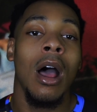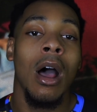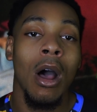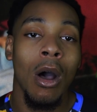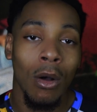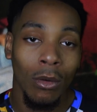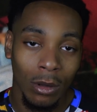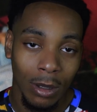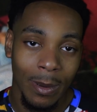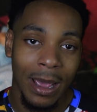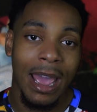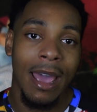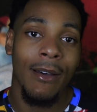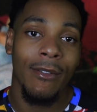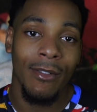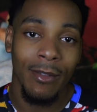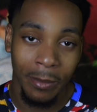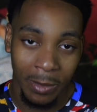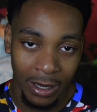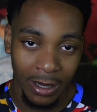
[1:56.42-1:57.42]
on behalf
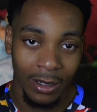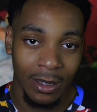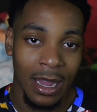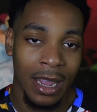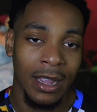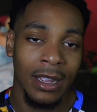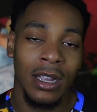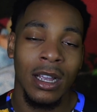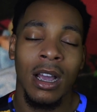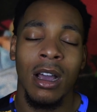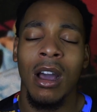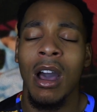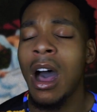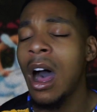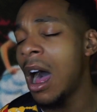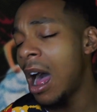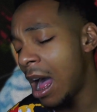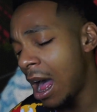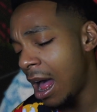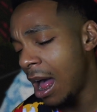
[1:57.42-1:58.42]
of me. Thank
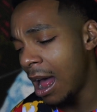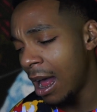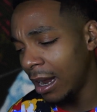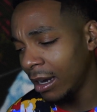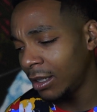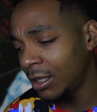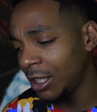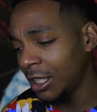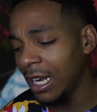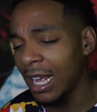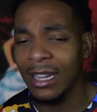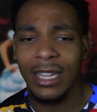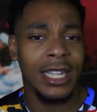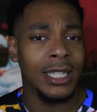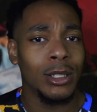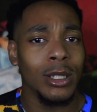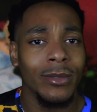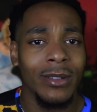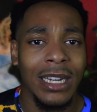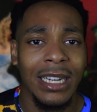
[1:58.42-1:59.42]
God she had that
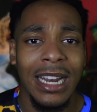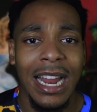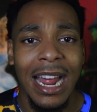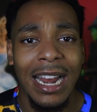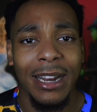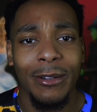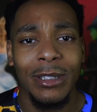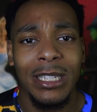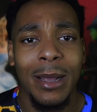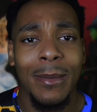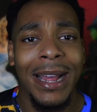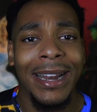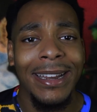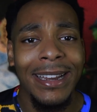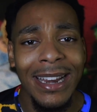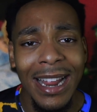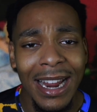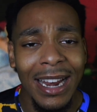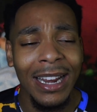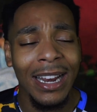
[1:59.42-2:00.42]
$12.99 every time I
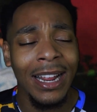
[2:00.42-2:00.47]
needed